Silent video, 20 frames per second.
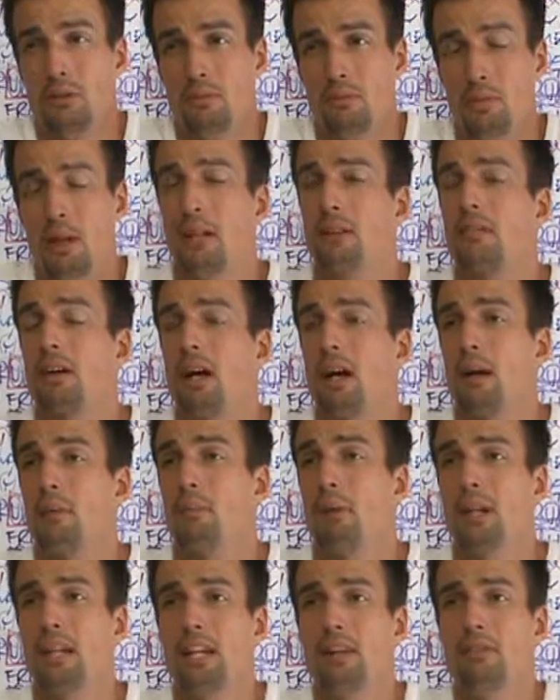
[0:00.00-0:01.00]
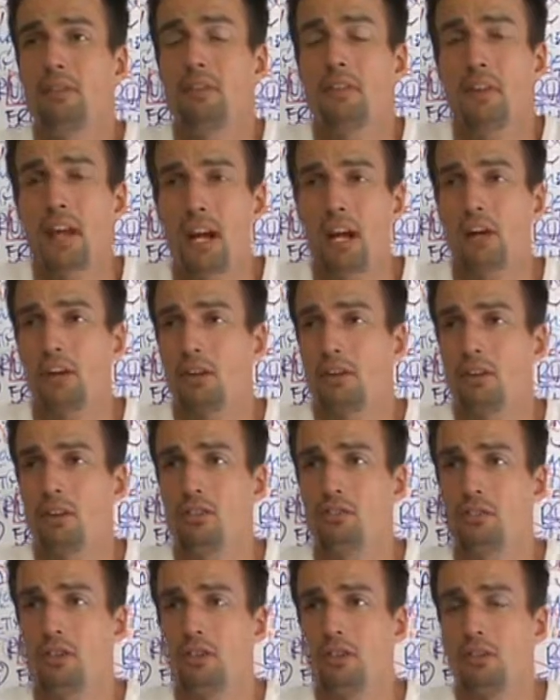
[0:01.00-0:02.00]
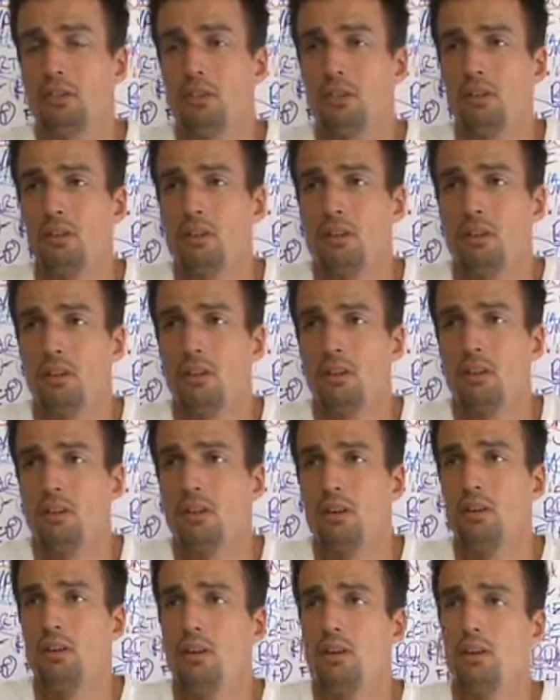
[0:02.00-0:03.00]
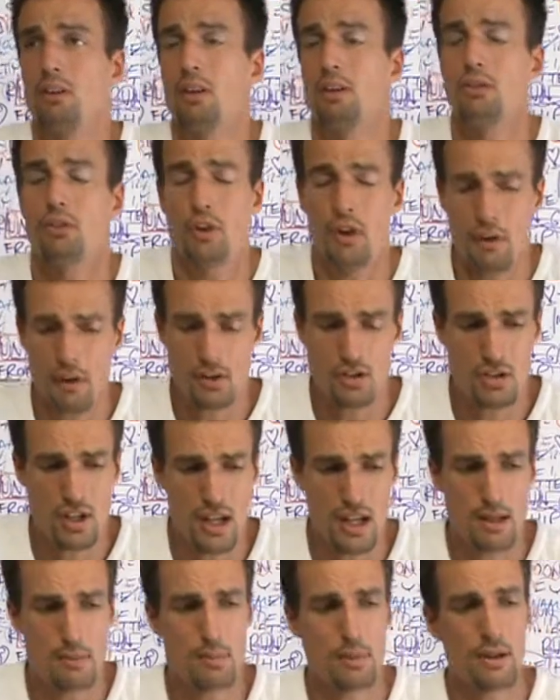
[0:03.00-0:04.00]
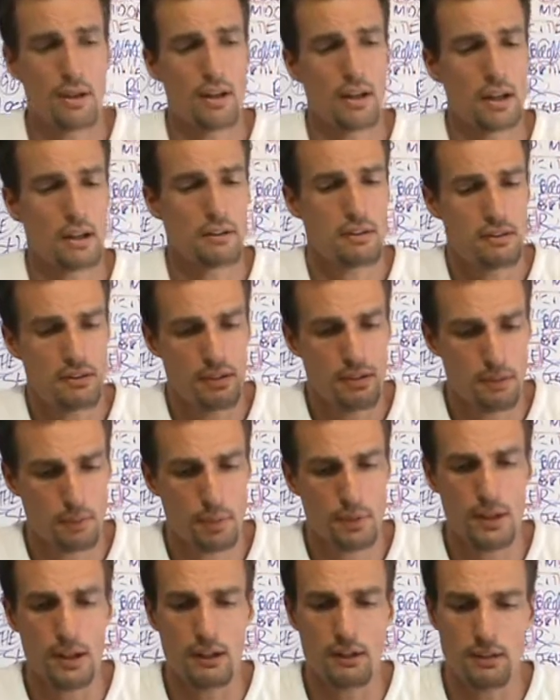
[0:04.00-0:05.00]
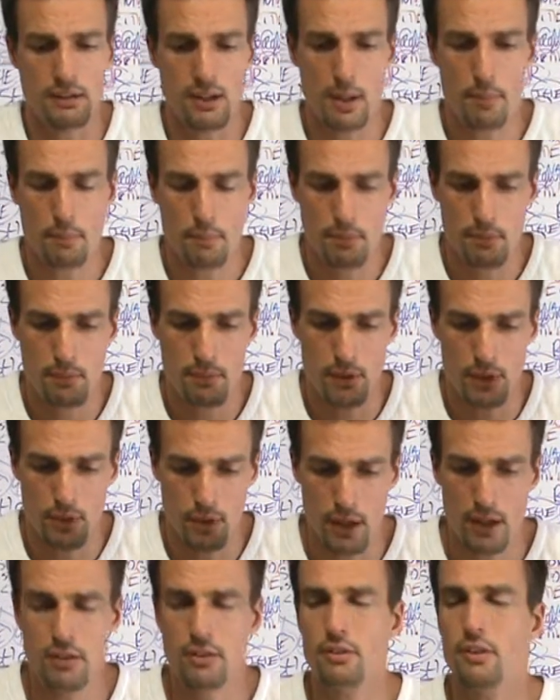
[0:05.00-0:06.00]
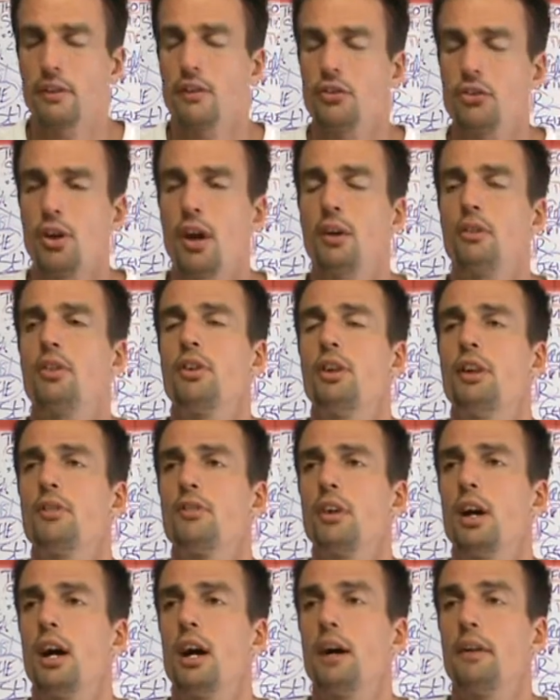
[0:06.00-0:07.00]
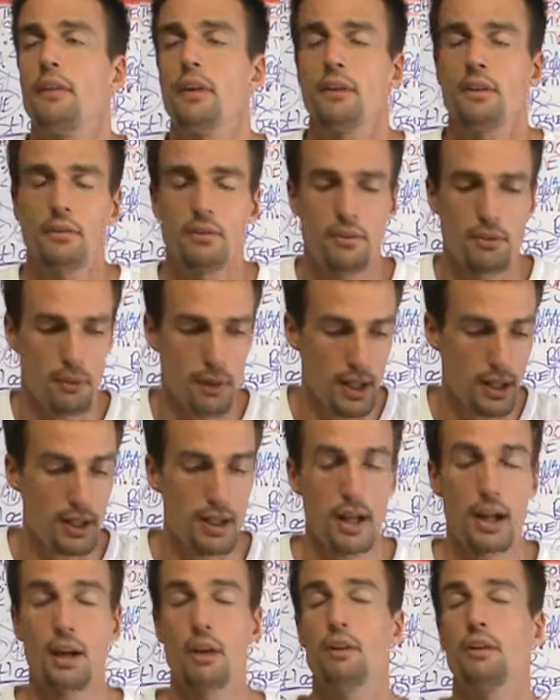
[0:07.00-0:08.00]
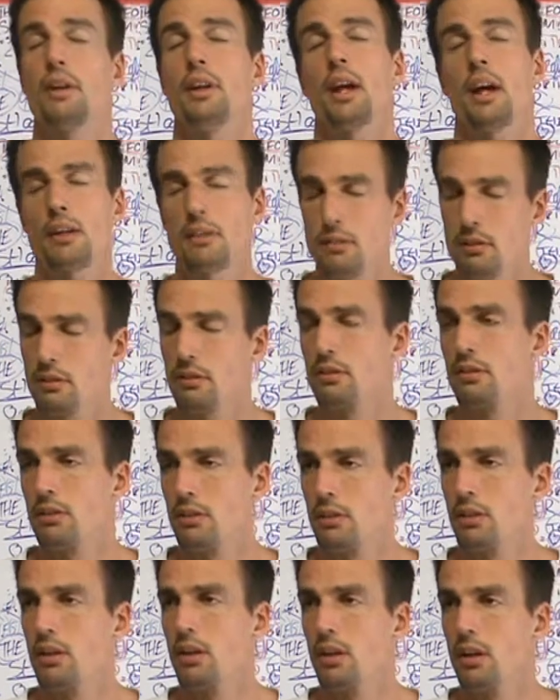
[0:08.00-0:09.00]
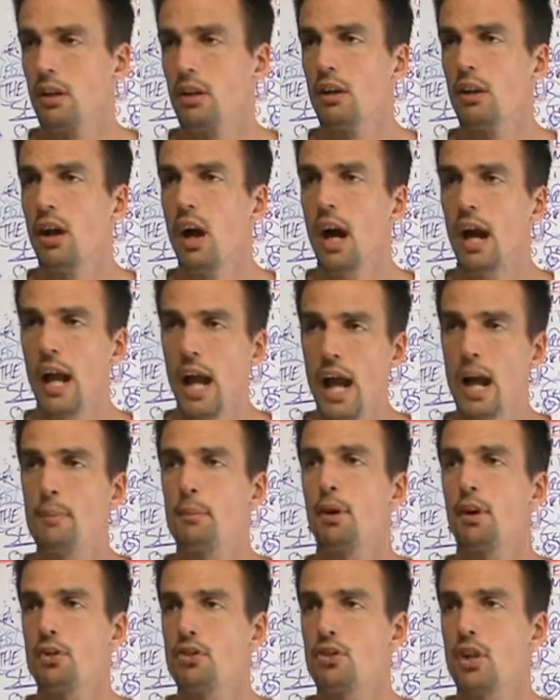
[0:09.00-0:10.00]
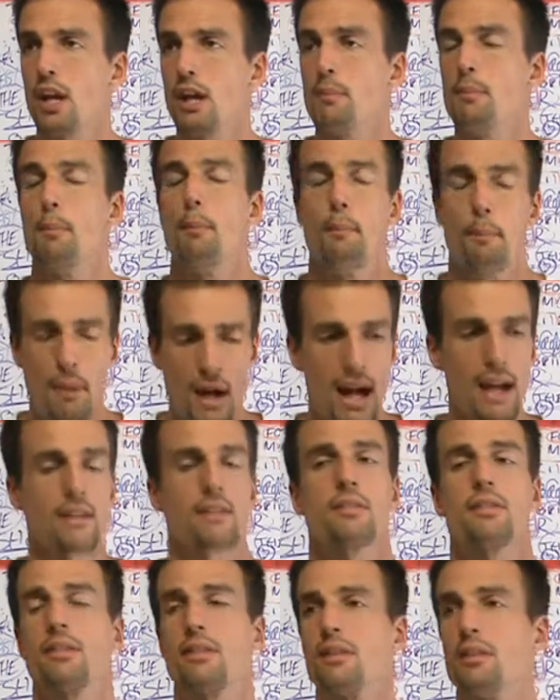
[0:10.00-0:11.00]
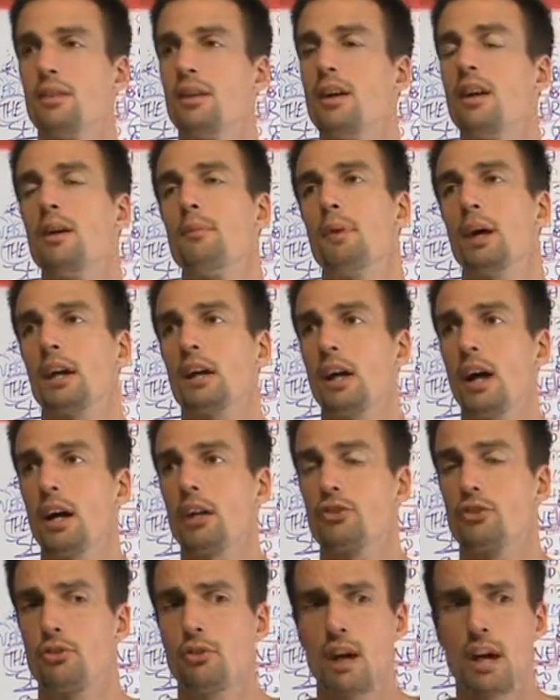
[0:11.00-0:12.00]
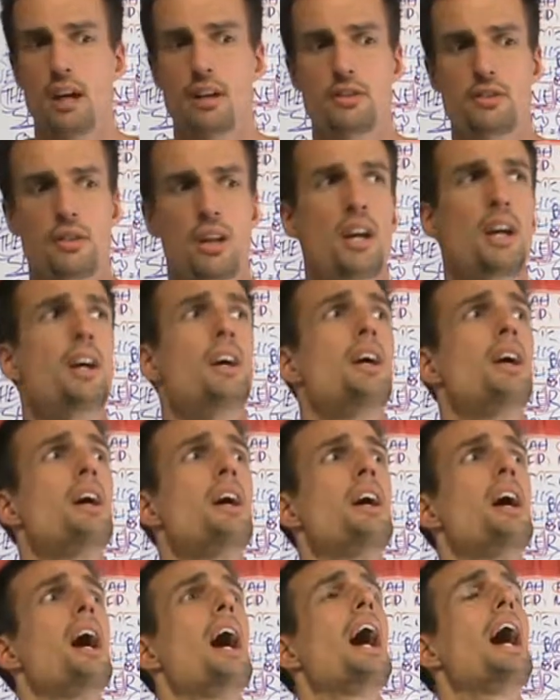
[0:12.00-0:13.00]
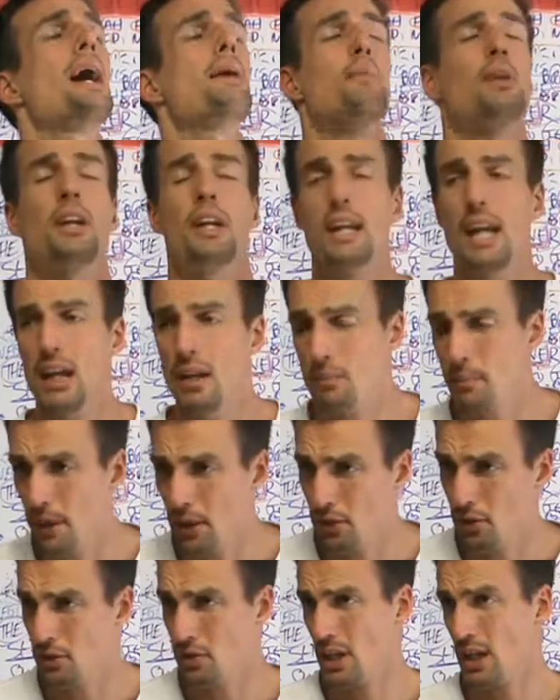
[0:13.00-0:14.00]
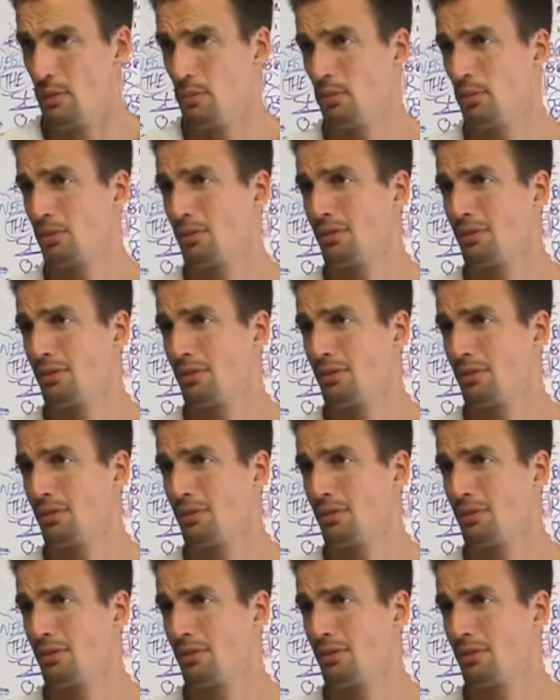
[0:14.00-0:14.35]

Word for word: Big time. But even there, Christian, if you're out of shape, simply accept the grace and the sovereignty of God that right now, yes, I am out of shape. But, by God's grace, I'm going to get in better shape.